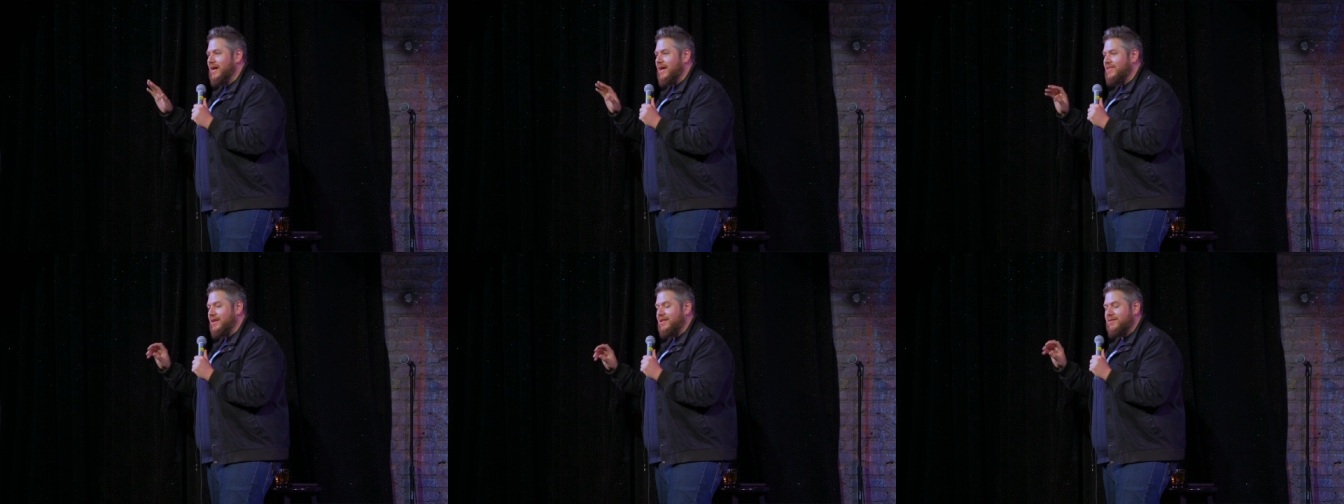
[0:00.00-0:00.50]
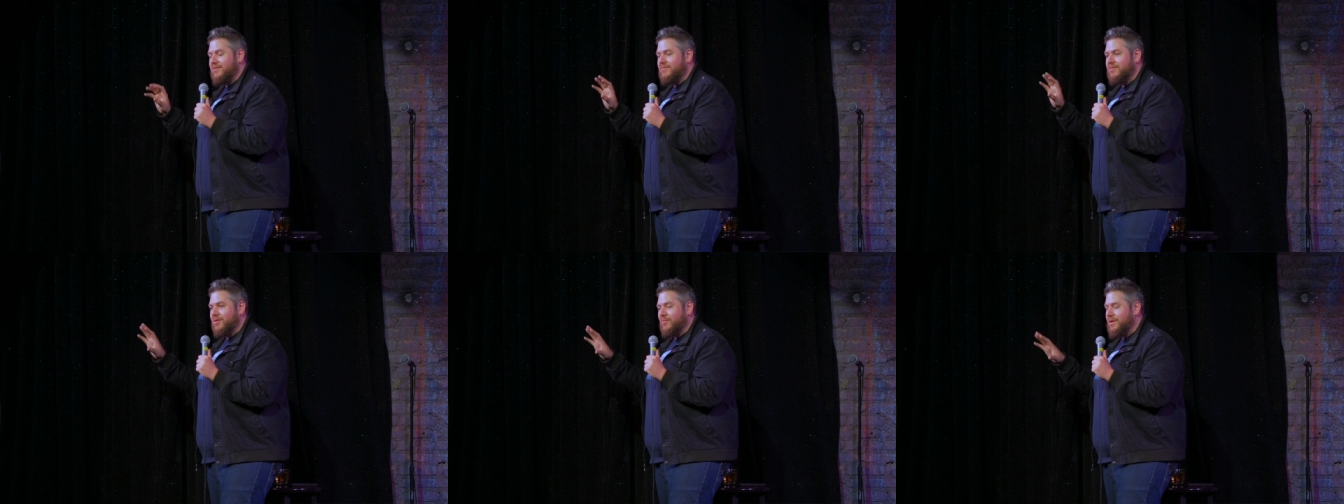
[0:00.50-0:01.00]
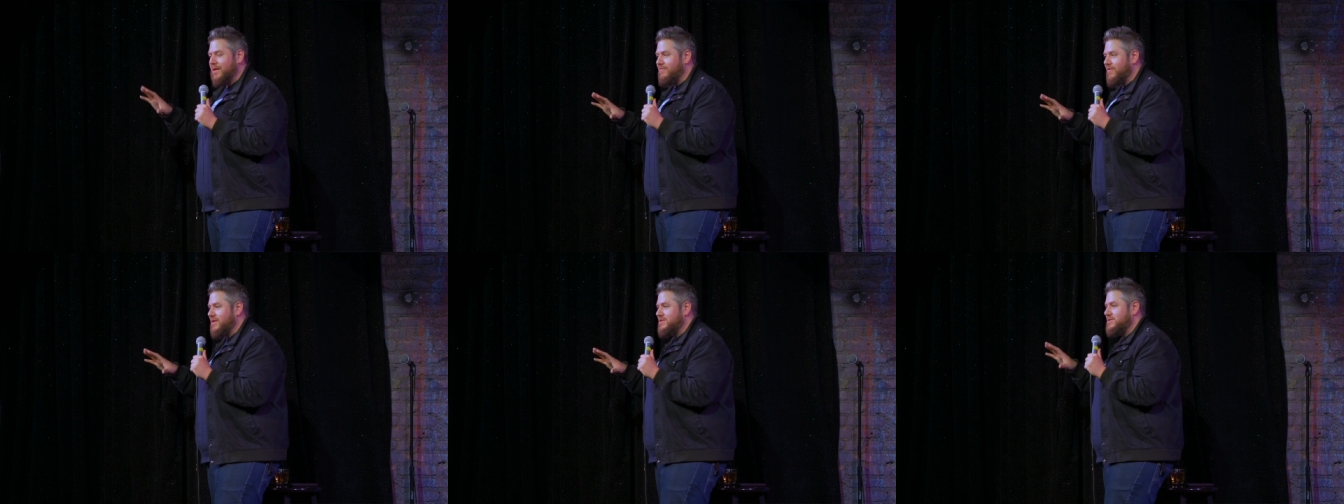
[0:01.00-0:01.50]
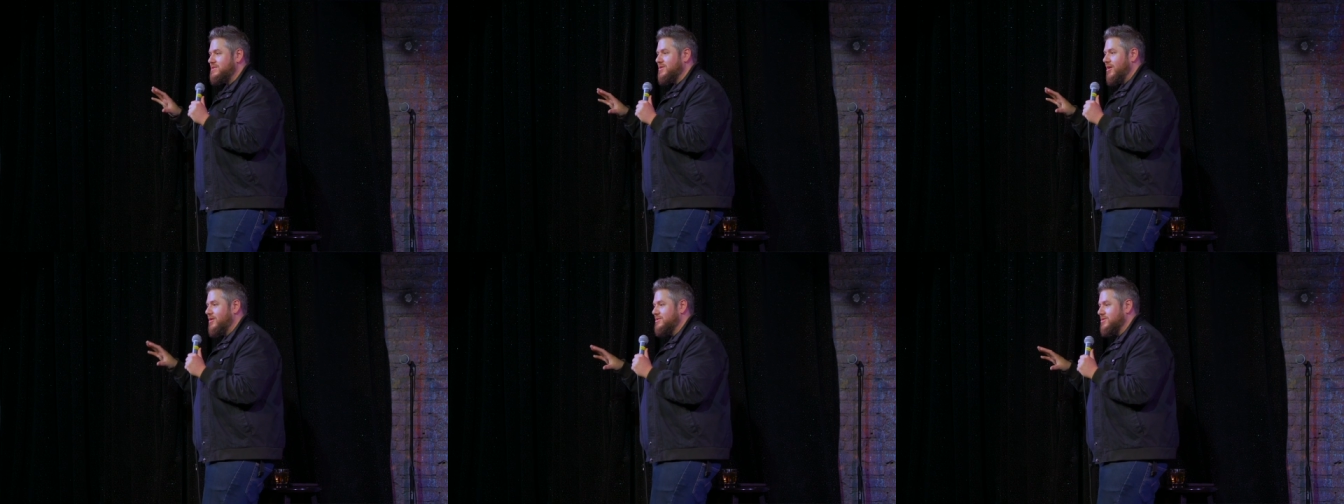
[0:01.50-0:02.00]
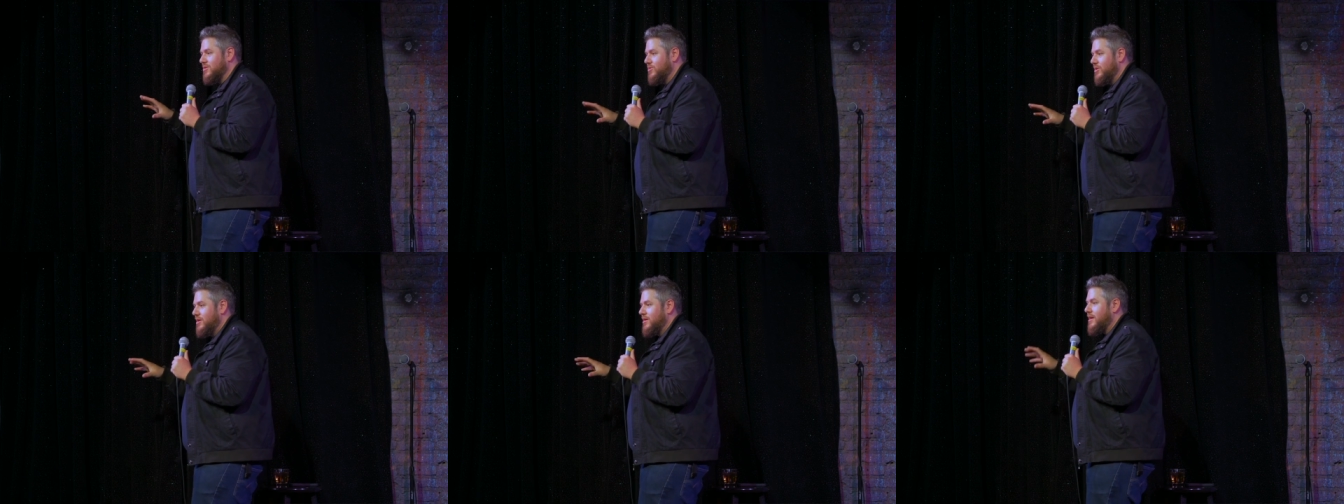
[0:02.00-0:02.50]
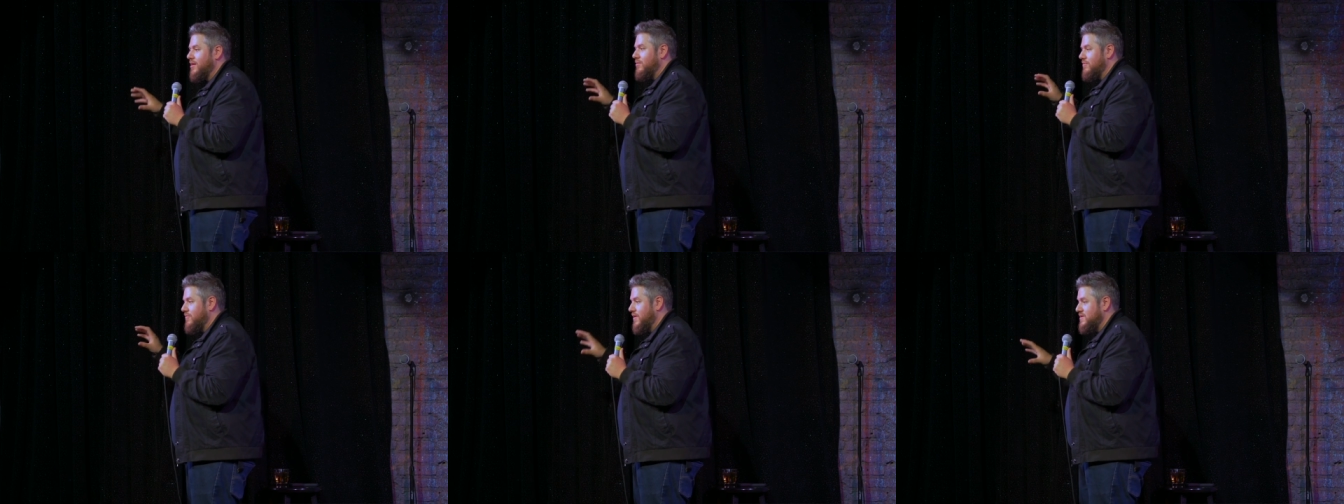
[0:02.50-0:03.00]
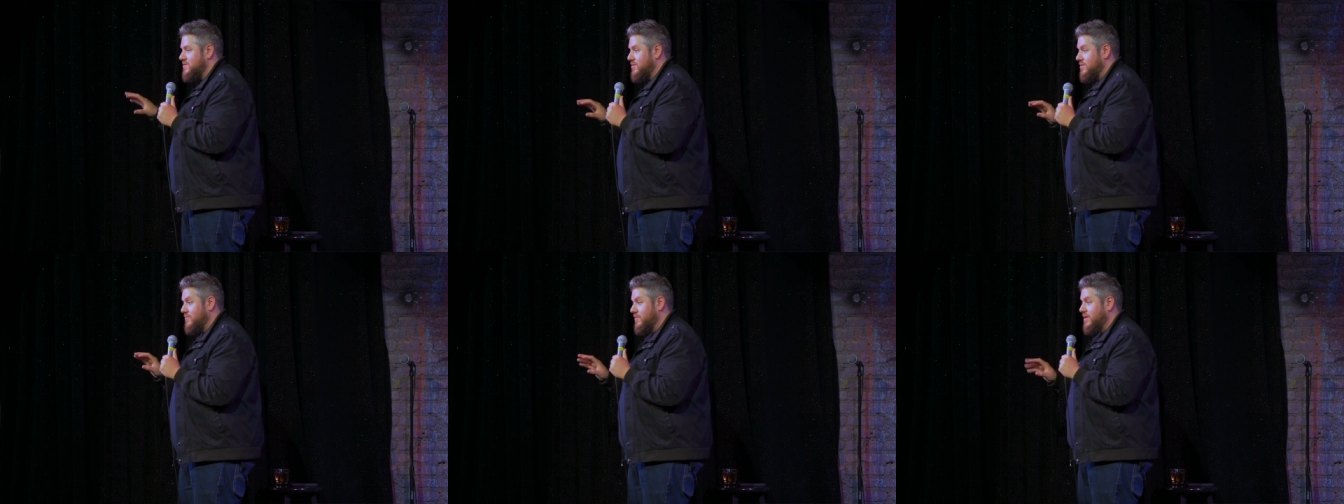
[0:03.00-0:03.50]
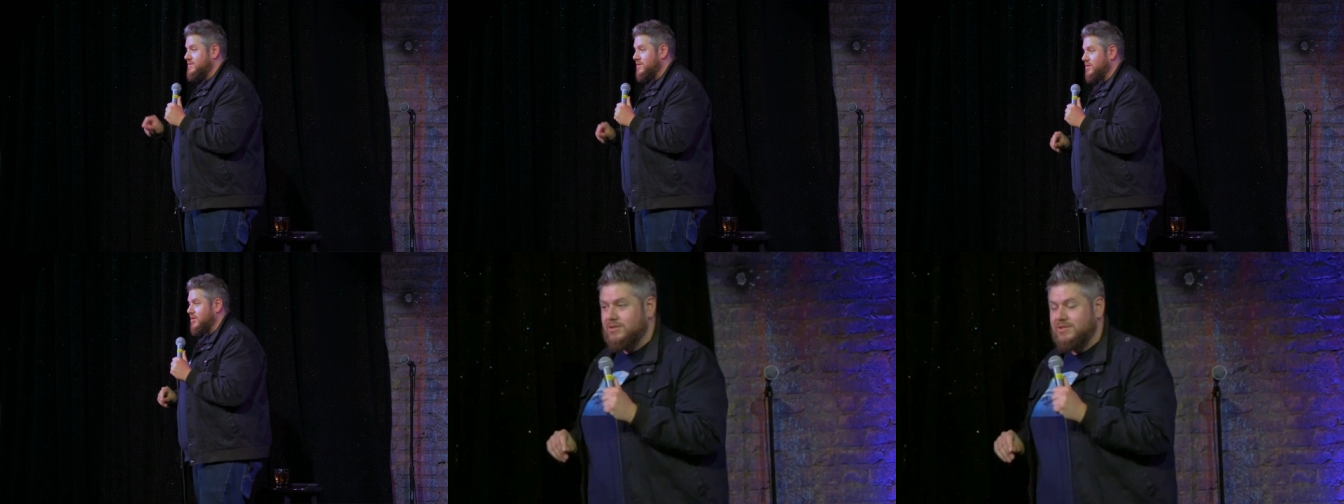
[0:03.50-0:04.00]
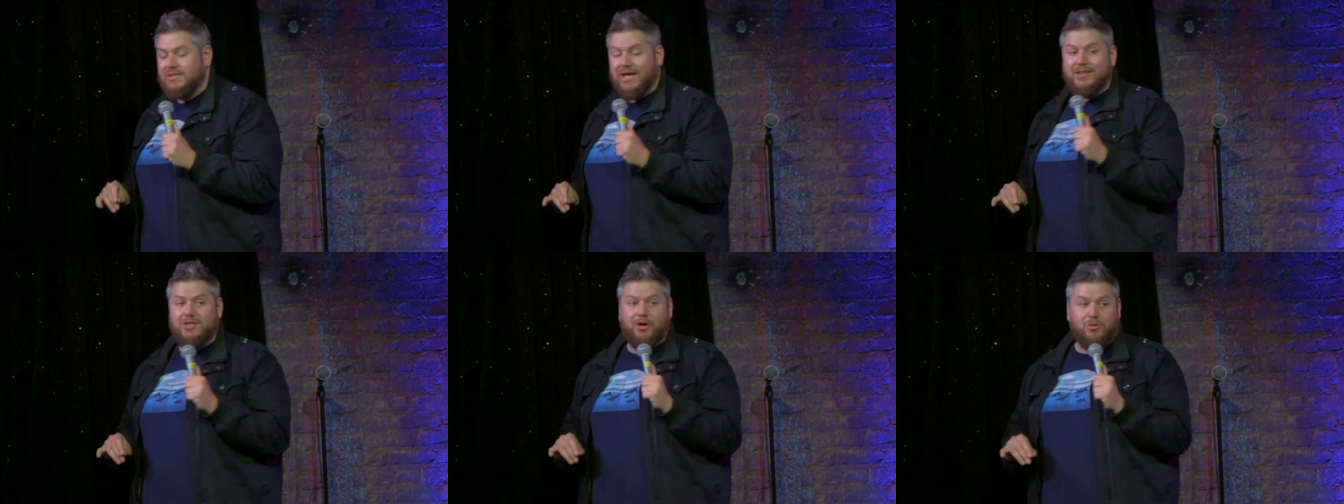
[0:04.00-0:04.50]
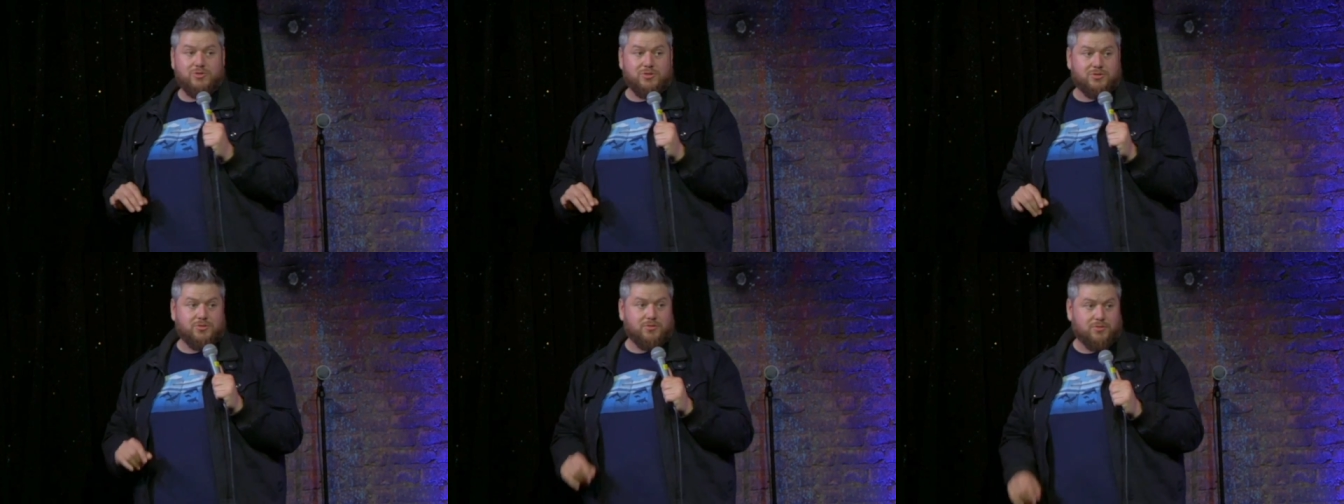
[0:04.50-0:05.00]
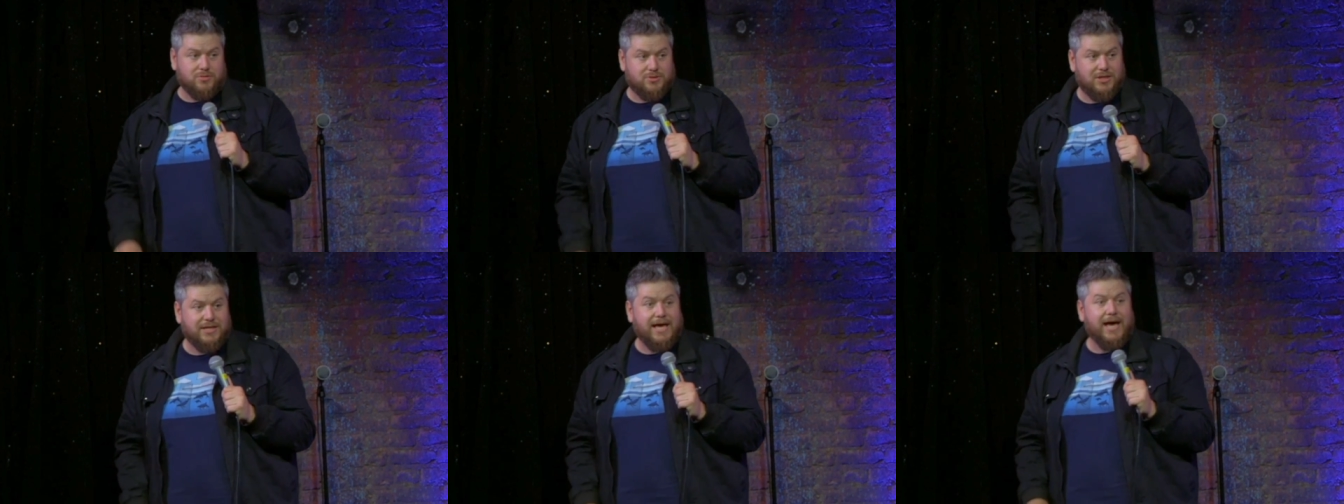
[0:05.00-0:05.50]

and then in their little mini fridge, she's also got a little freezer. And in the freezer, she's got toaster strudels.